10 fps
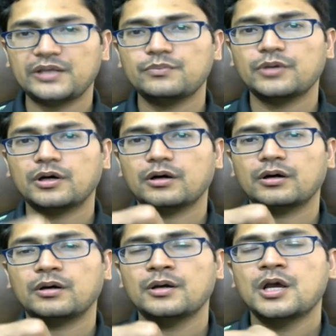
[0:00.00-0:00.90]

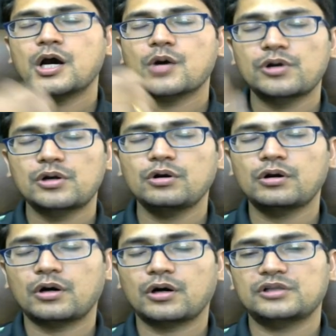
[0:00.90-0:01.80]
our
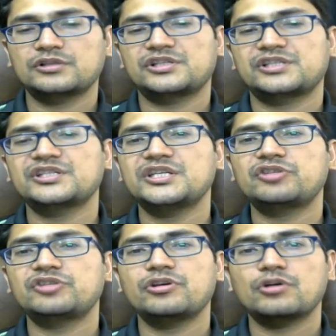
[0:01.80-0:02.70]
rook on say
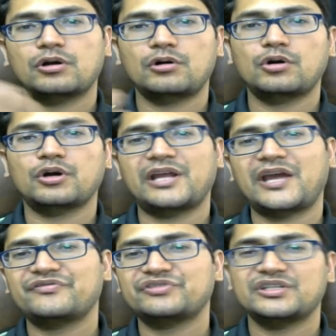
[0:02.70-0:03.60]
c3, or rook on
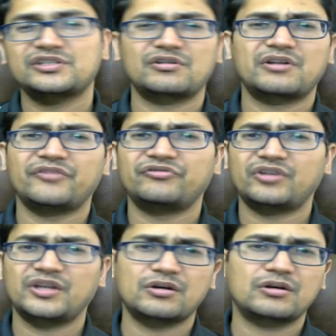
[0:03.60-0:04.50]
f6 or
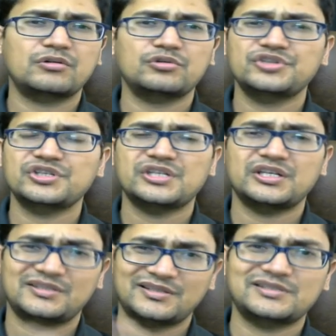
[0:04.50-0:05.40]
f3, or rook
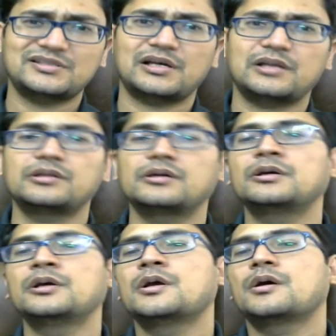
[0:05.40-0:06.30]
c6. These are
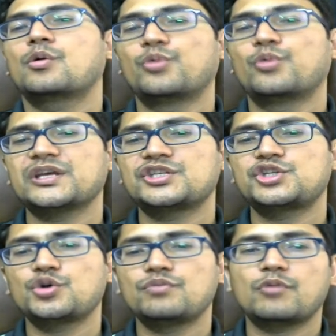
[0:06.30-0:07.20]
the ways
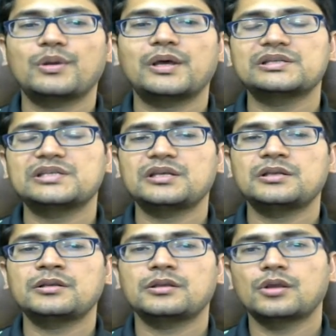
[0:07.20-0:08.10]
to
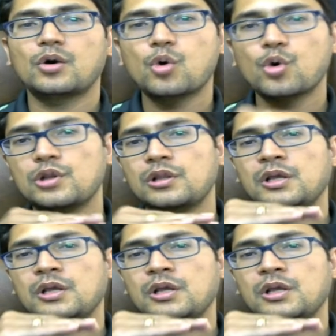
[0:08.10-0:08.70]
immobilizing the whole